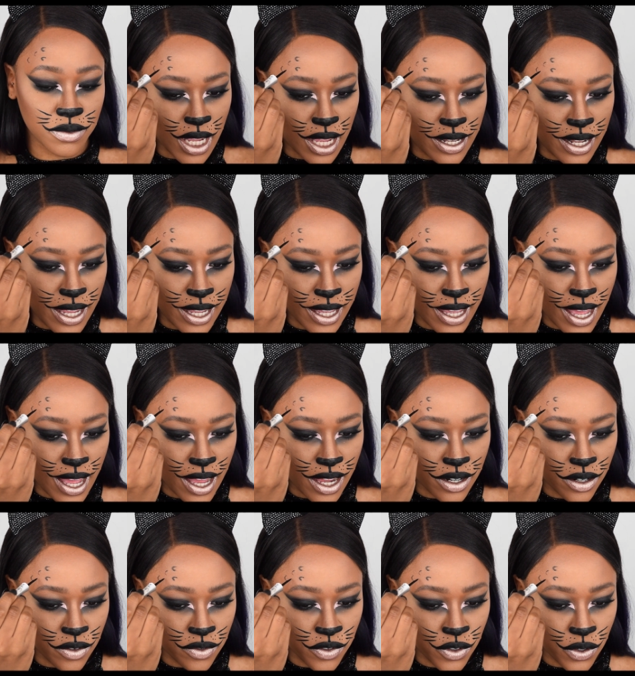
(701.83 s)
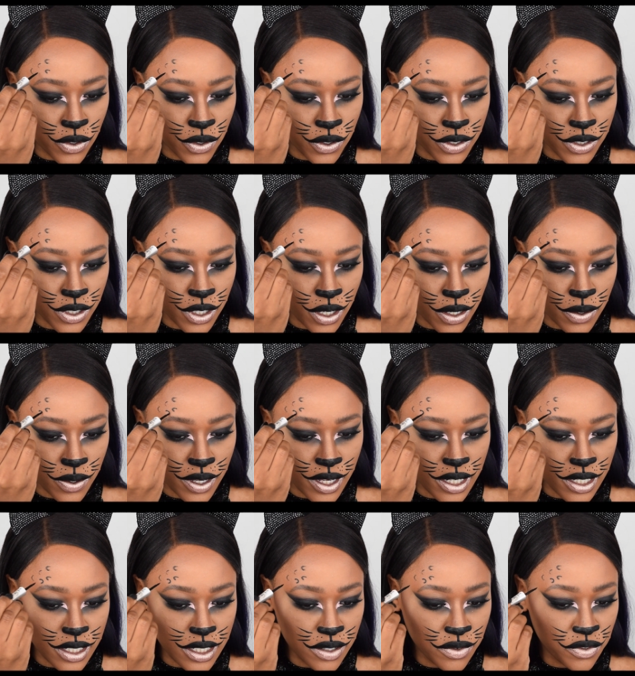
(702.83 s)
and they can of course go
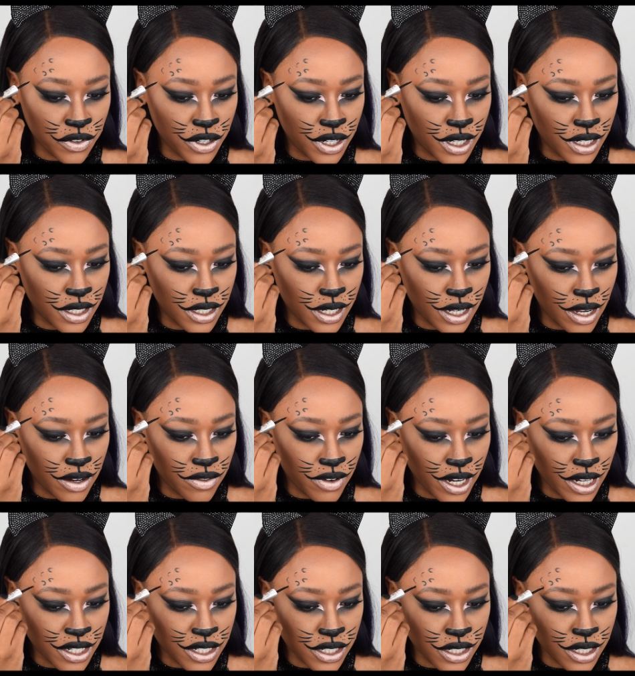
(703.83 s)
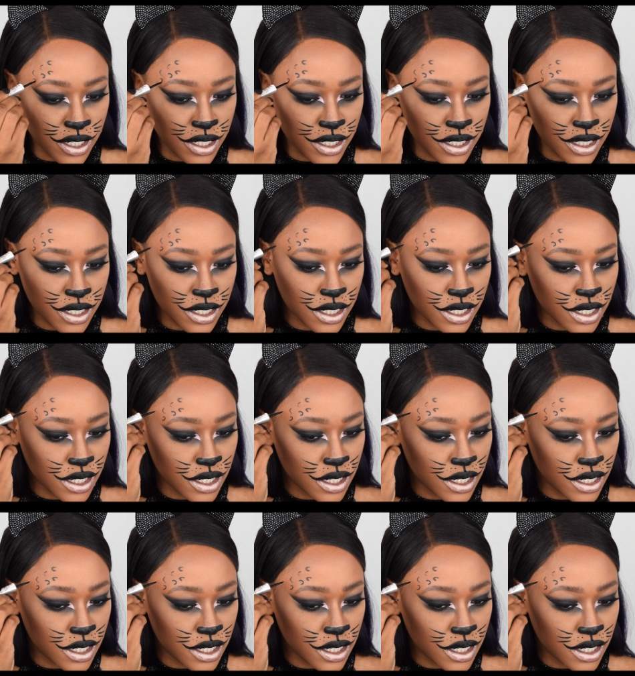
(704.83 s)
in different directions.